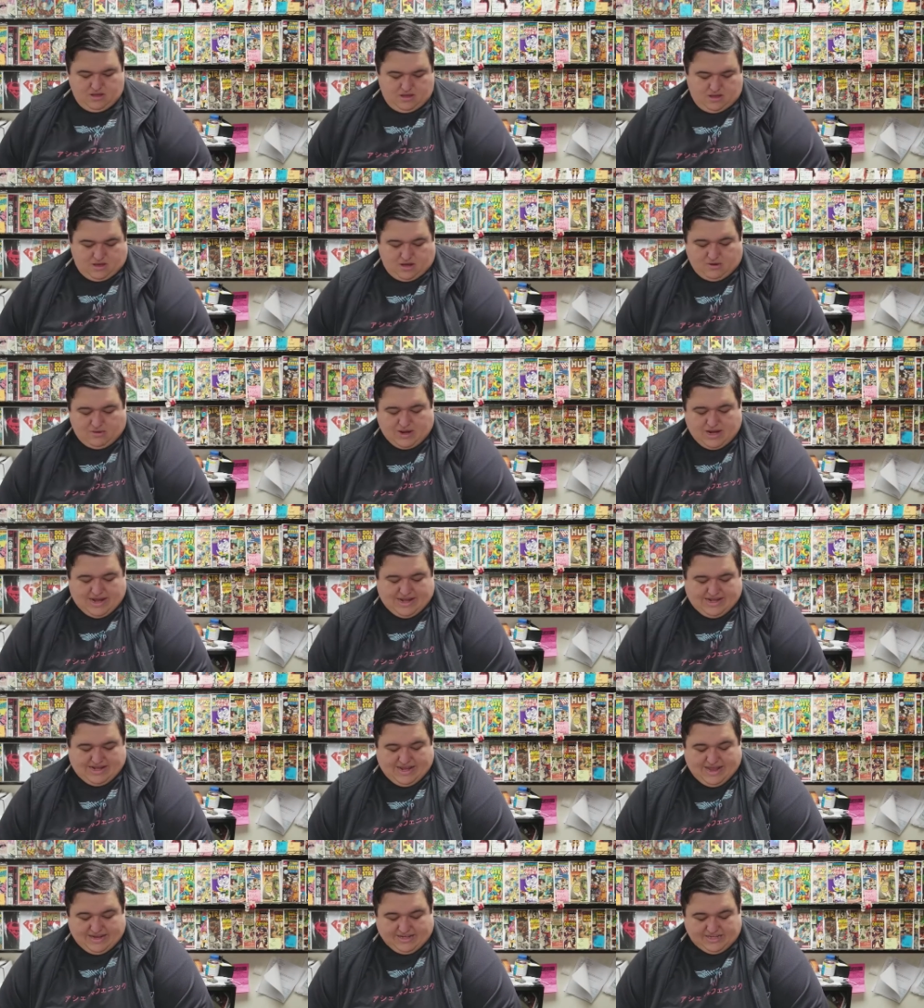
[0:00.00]
All right,
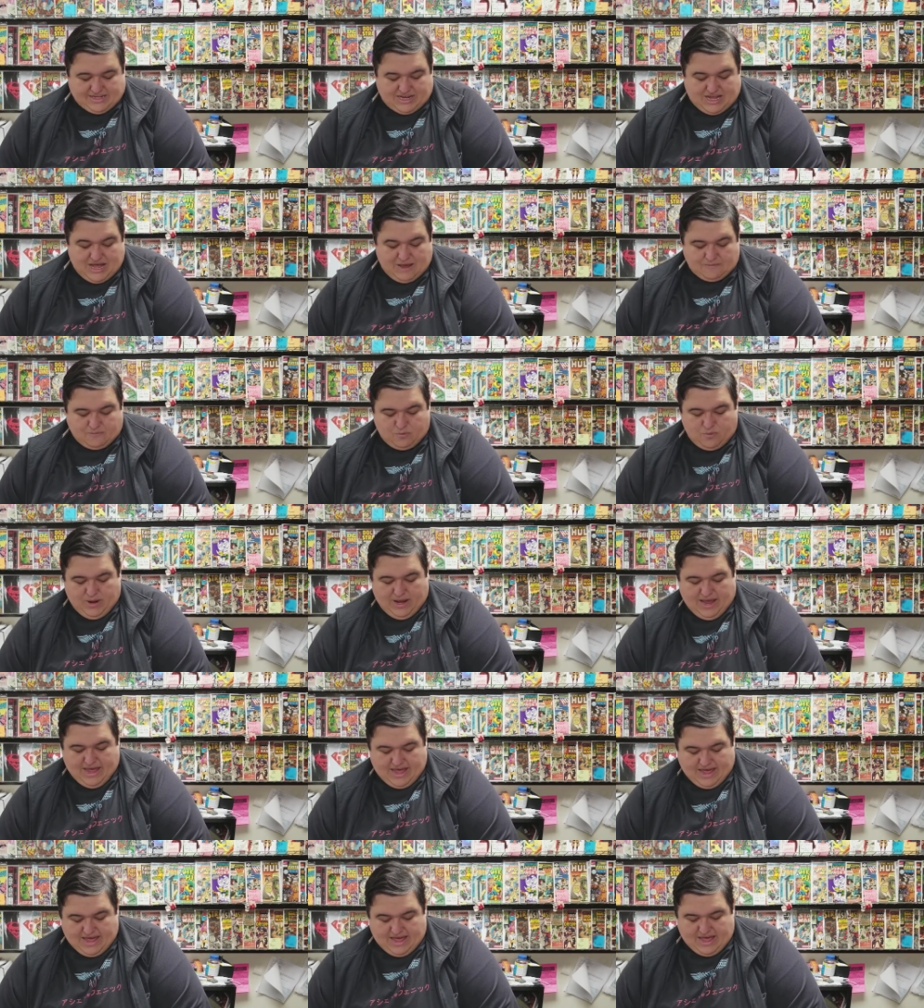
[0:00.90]
next up we
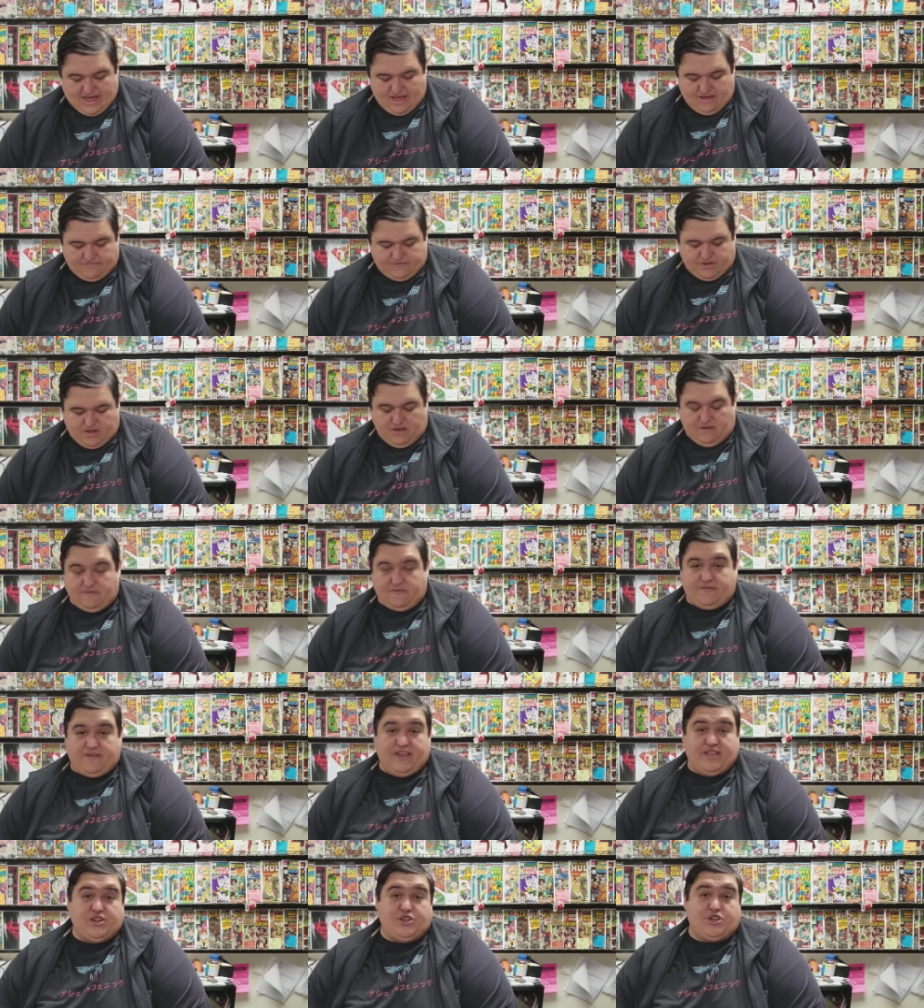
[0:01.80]
have
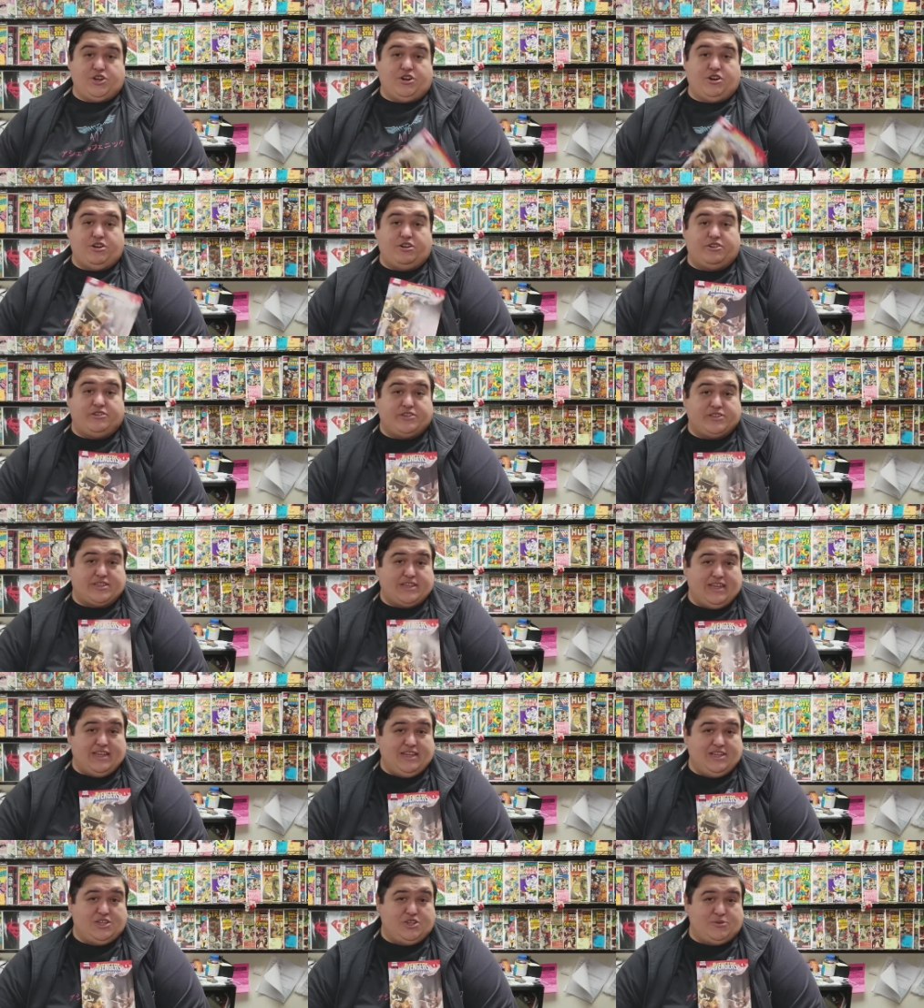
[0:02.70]
Avengers
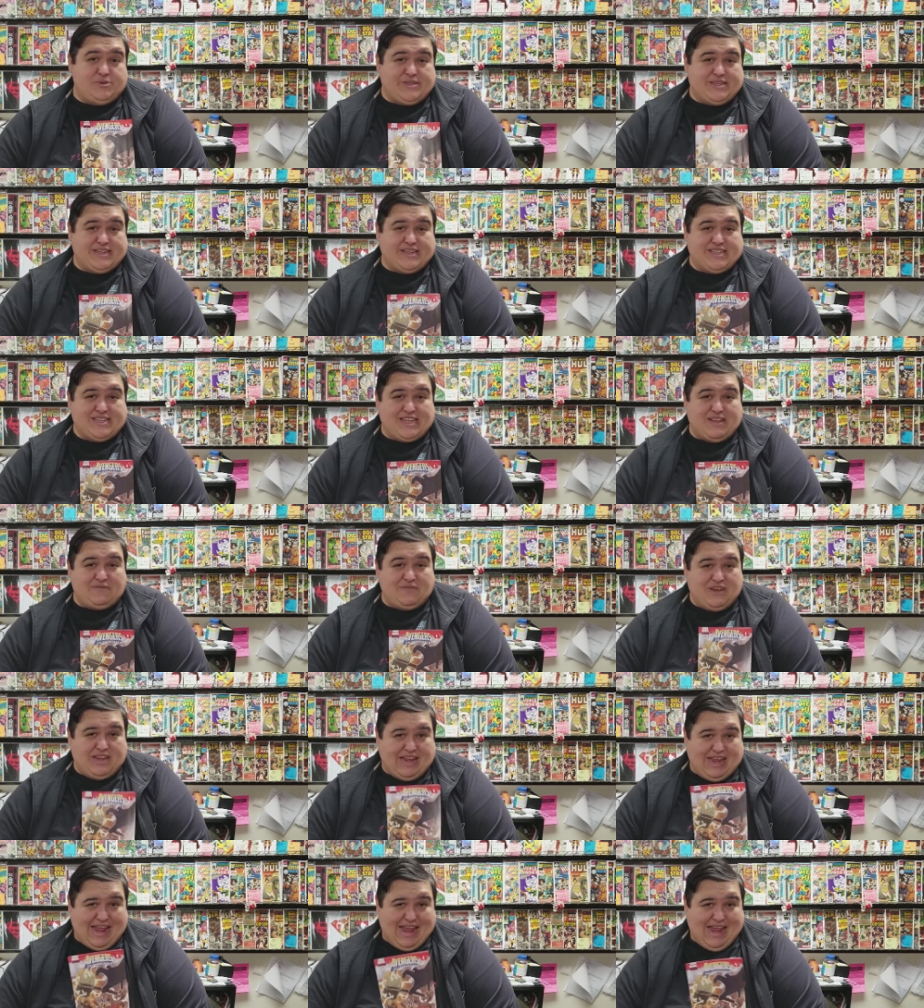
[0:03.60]
issue
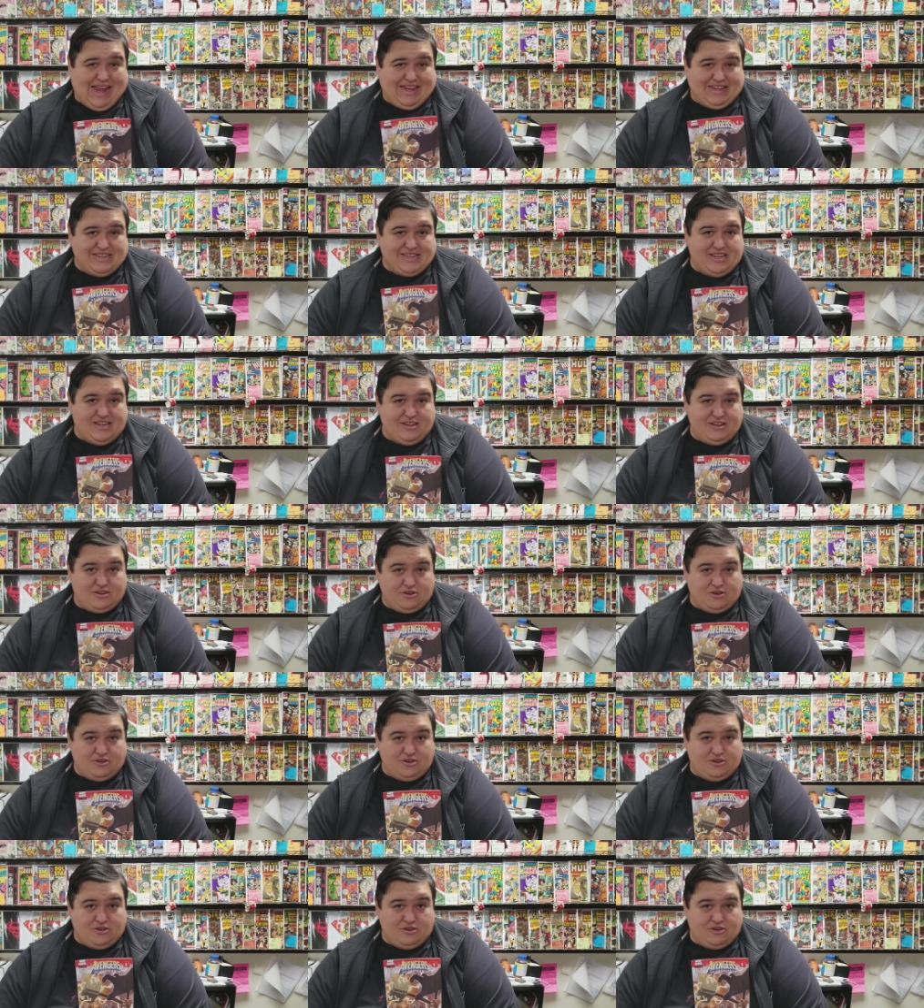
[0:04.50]
678,